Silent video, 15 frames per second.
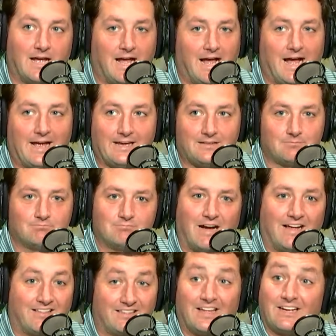I
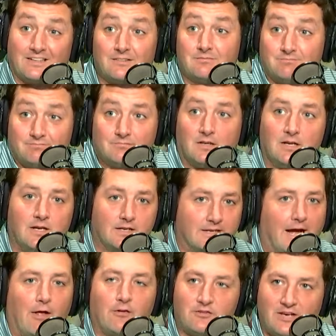think.
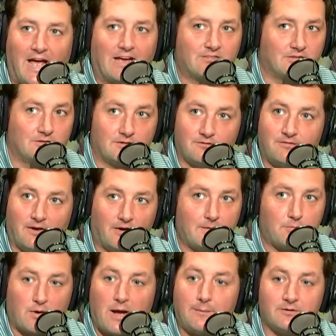Kylan Jackson's a
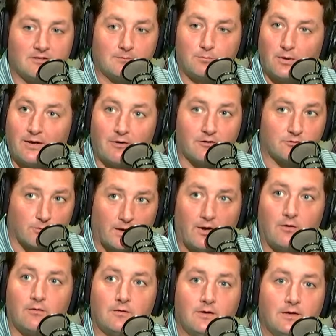very promising player as
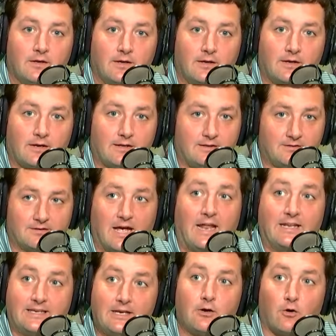well, and he's
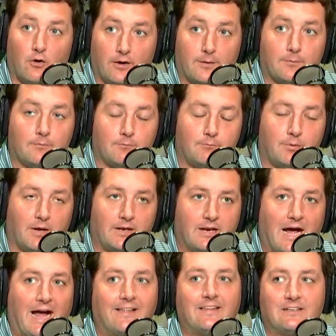got a year on him,
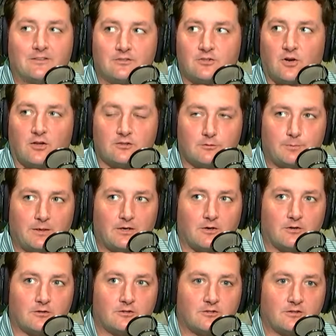but I think Deshaun
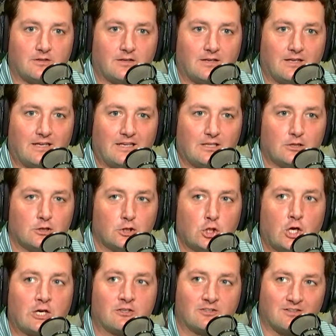Spears
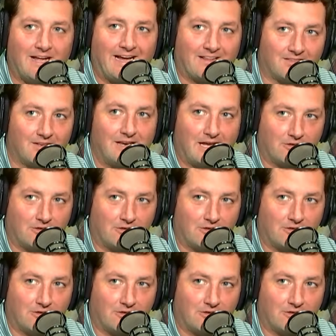looks like the